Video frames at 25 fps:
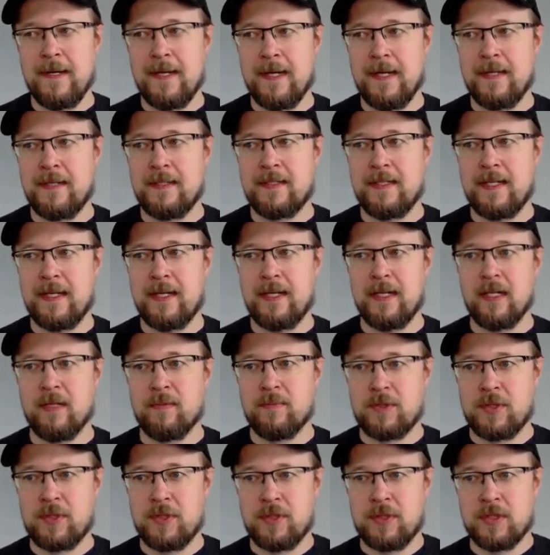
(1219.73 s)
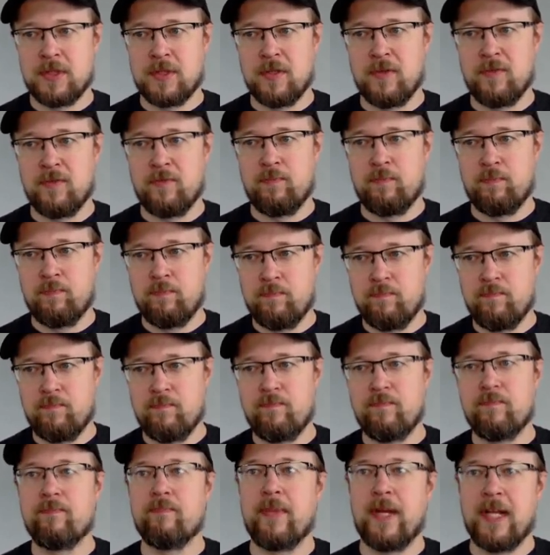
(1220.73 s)
And that helps you to sort of
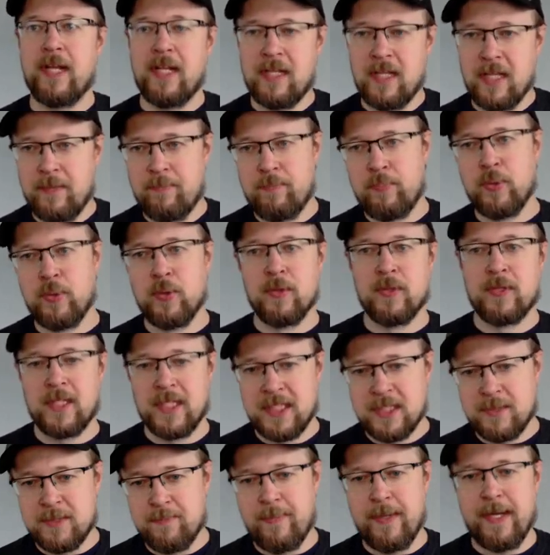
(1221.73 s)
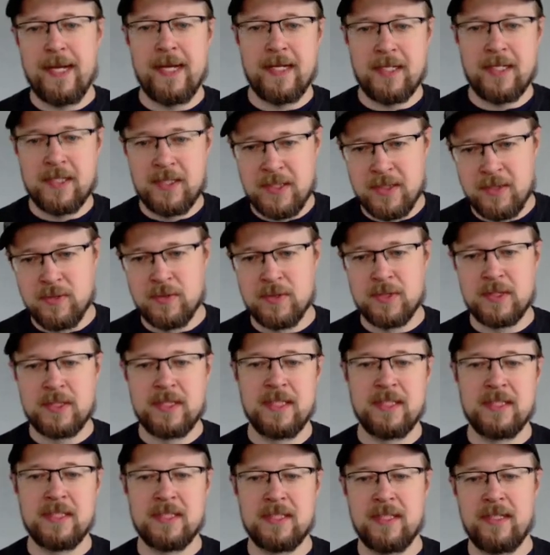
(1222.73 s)
mentally pull things back to those
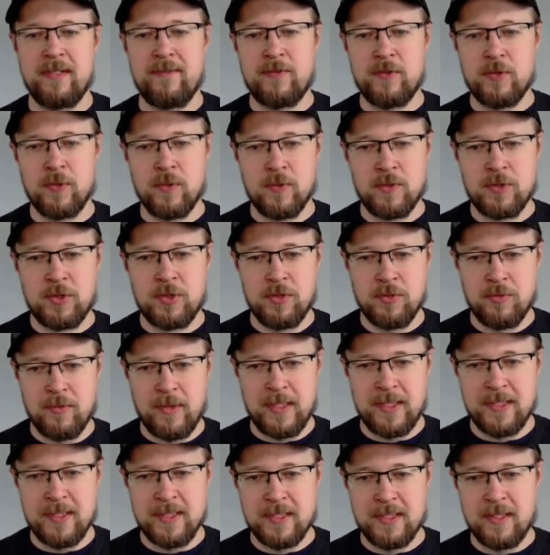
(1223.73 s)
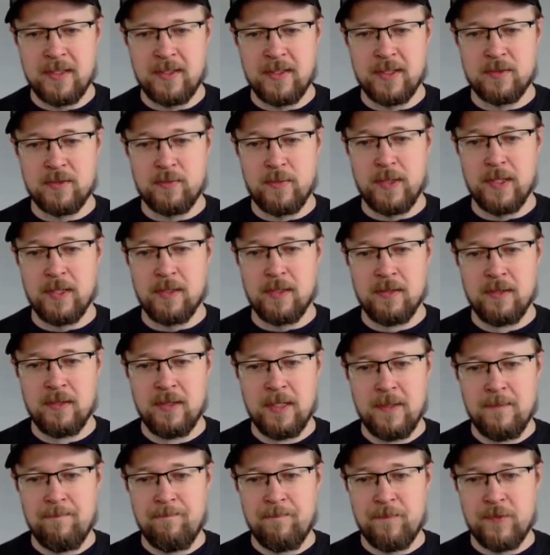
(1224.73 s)
things that they've told you right at the start as well.
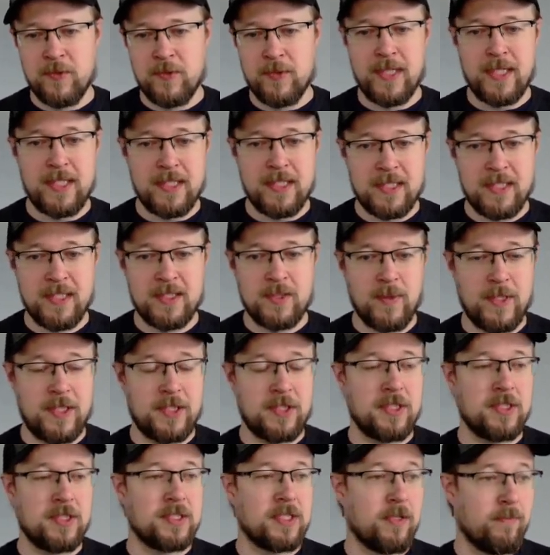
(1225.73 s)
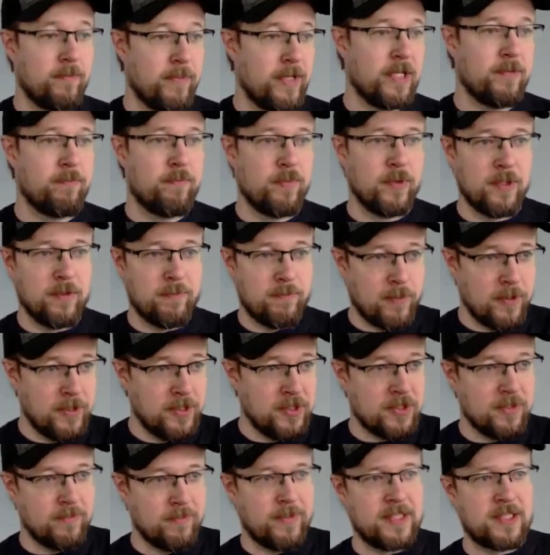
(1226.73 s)
So I'll ask these questions. I'll make bullet
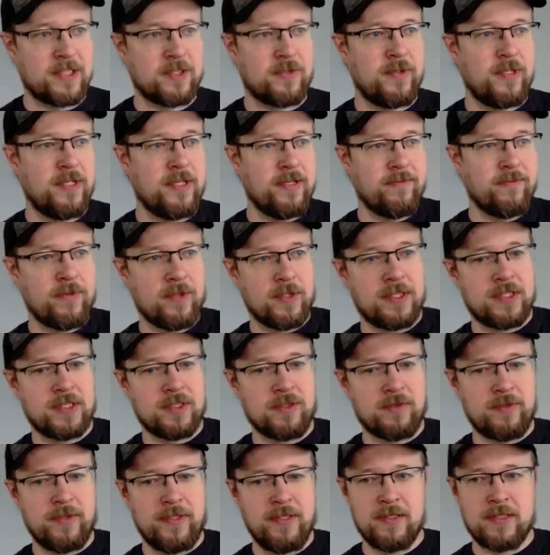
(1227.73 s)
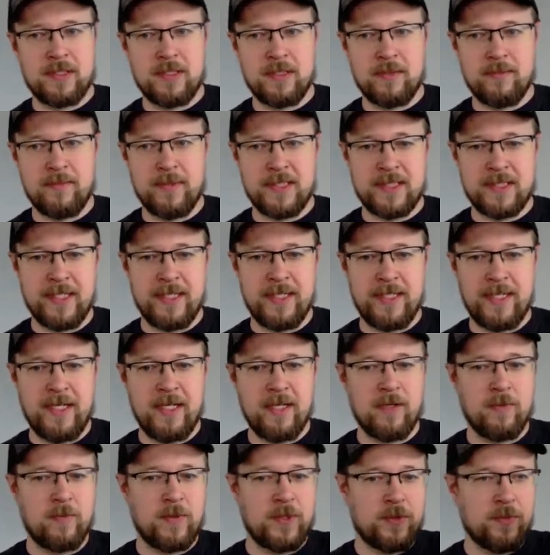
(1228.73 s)
points on my screen. I've got a screen to my side
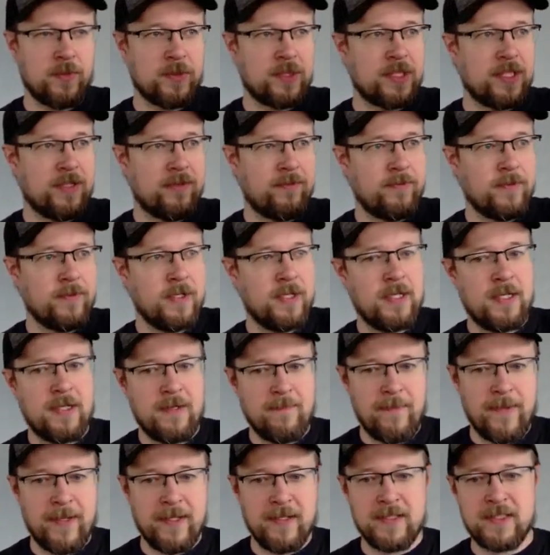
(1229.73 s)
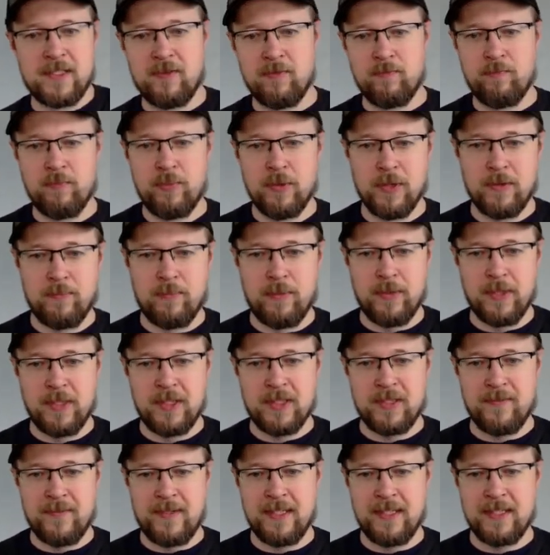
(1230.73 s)
here, which will just have a list of bullet
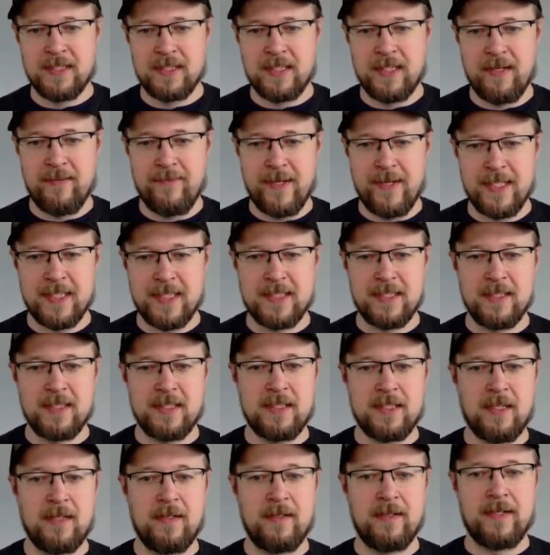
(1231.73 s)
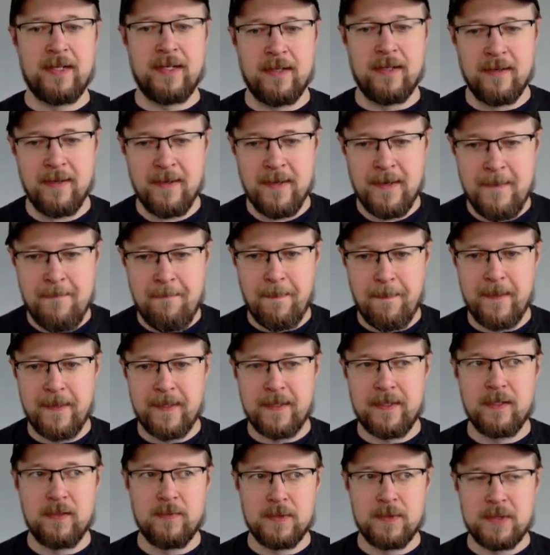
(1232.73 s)
points of things that I've asked at the start there.
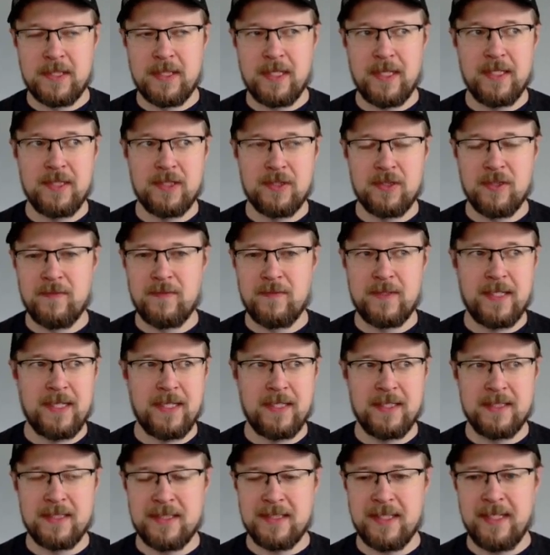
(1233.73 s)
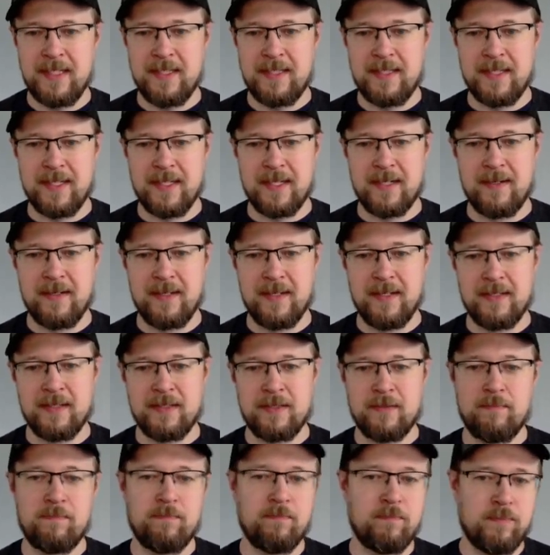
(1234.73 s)
And I can always glance off to that side there
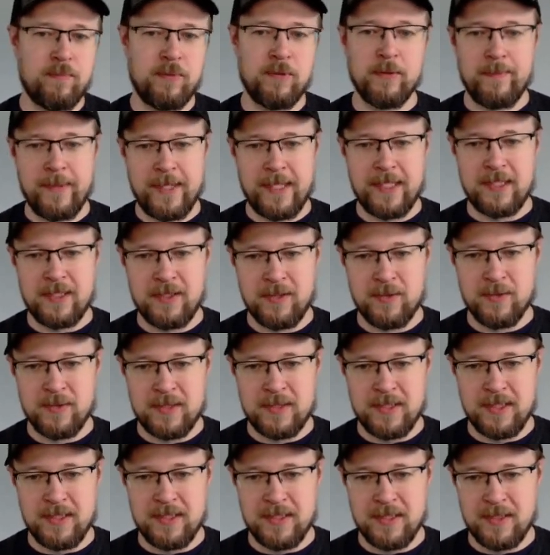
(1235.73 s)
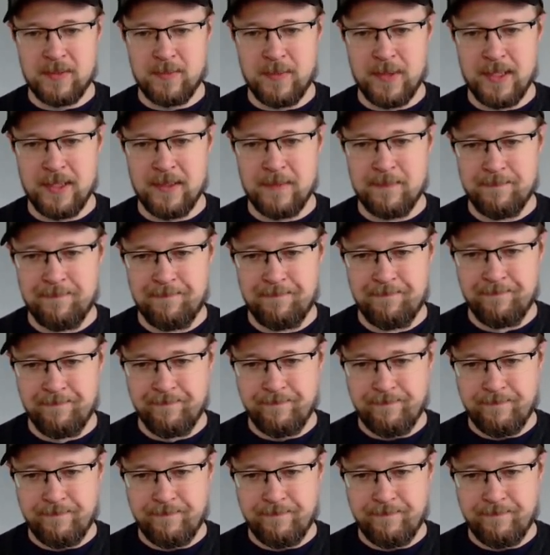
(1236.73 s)
and pull back to those things as well.